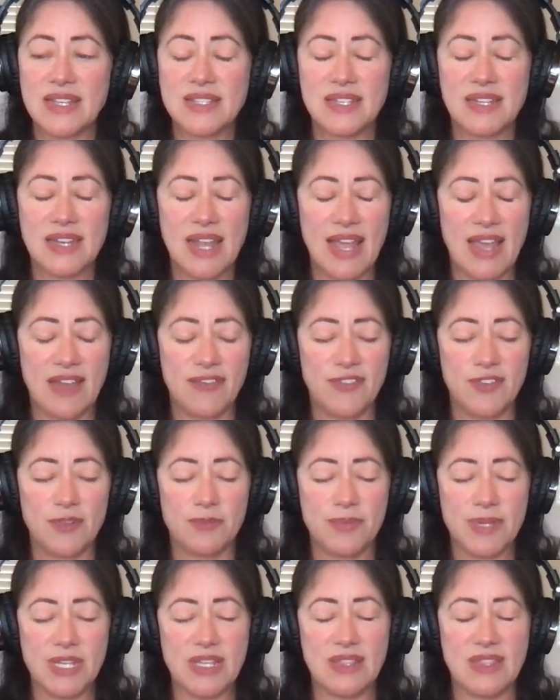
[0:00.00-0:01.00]
doesn't have
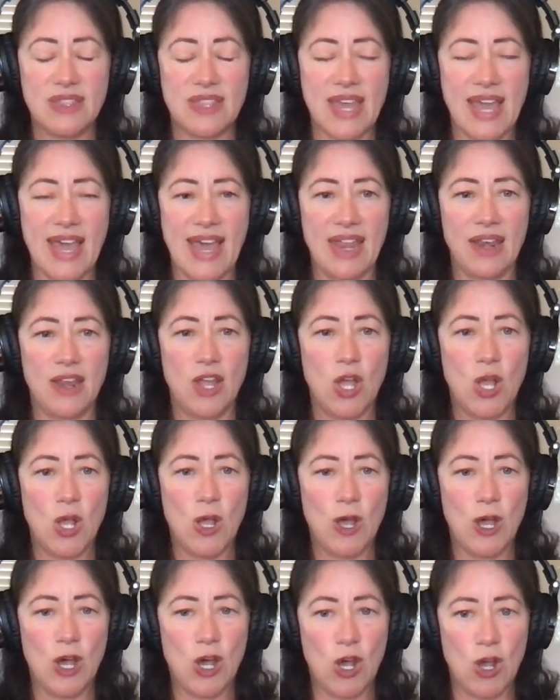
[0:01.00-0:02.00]
to be that
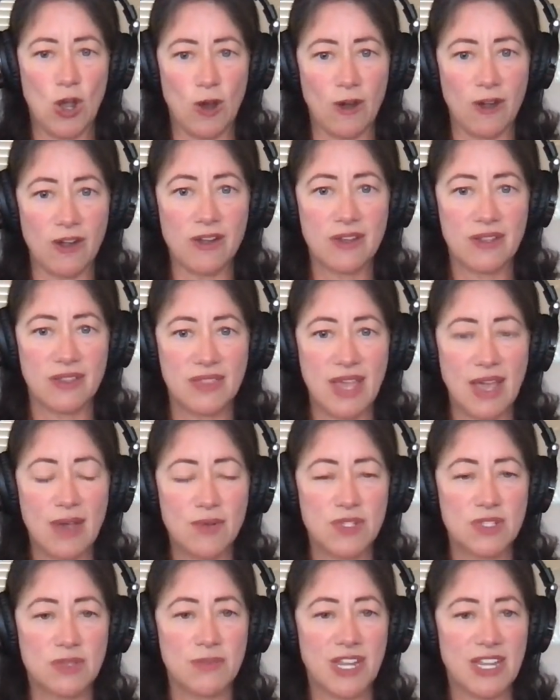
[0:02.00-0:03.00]
hard.
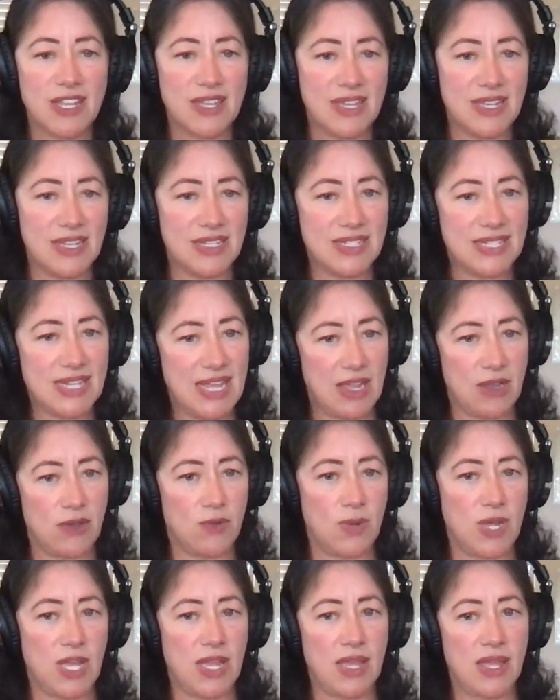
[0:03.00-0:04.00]
That was my key
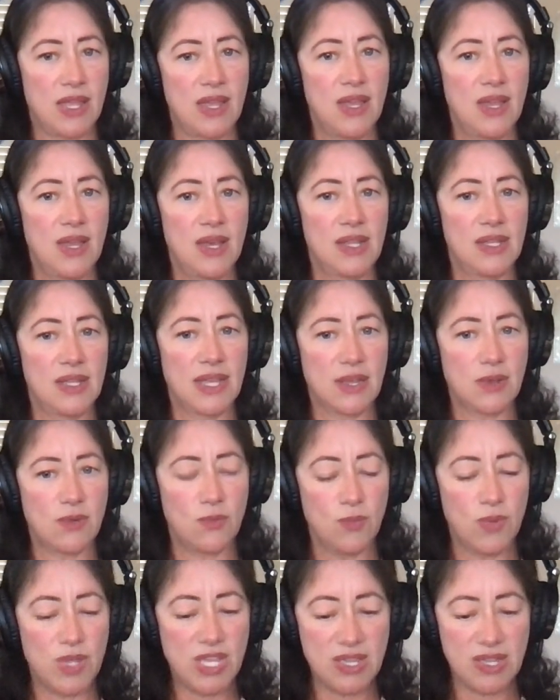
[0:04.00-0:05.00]
takeaway.
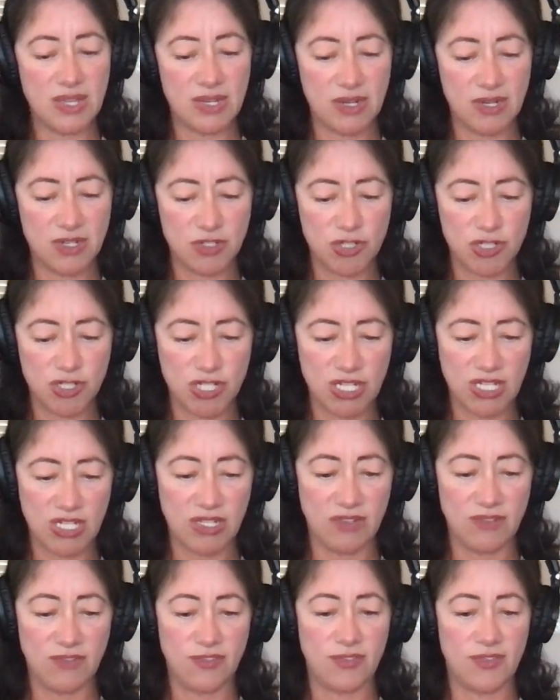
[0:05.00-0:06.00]
Like, we can
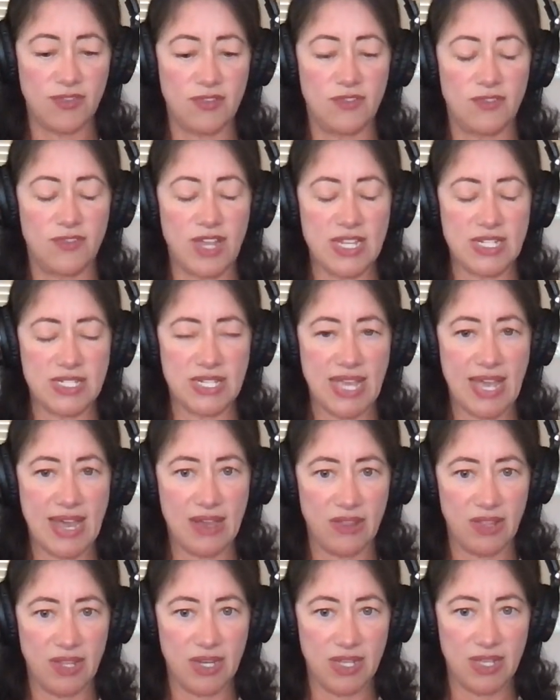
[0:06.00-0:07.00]
achieve
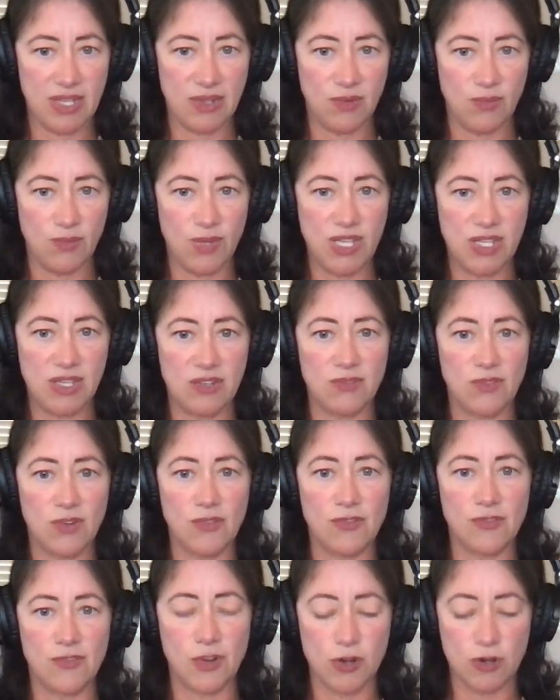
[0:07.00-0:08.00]
vitality, we can
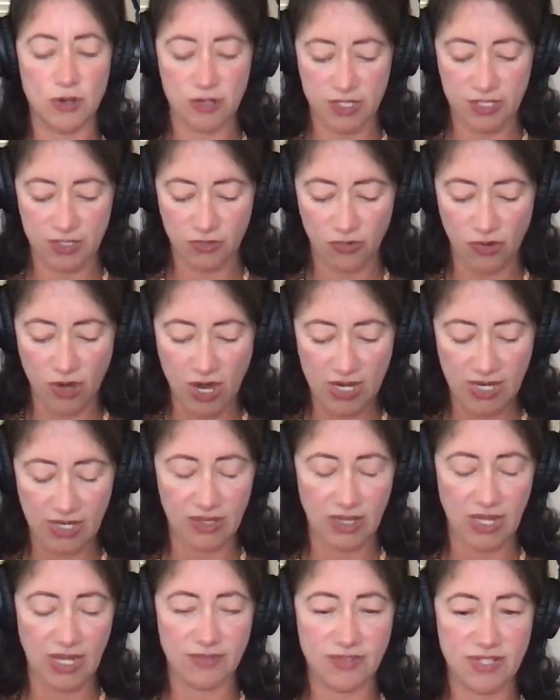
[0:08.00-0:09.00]
reverse
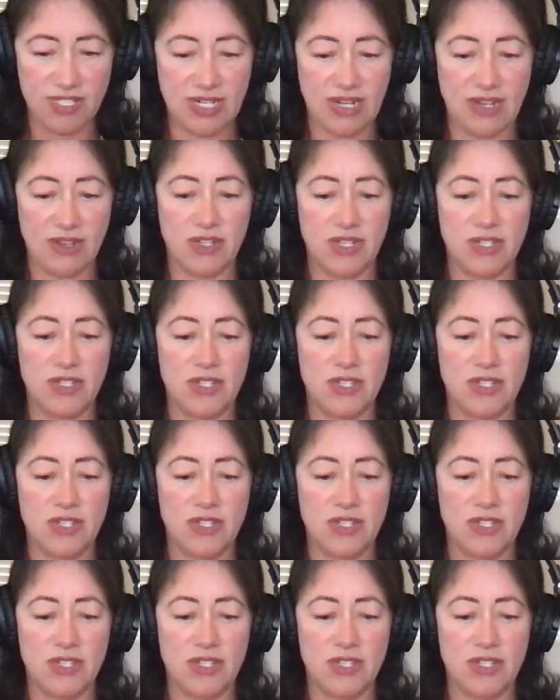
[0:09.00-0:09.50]
chronic lifestyle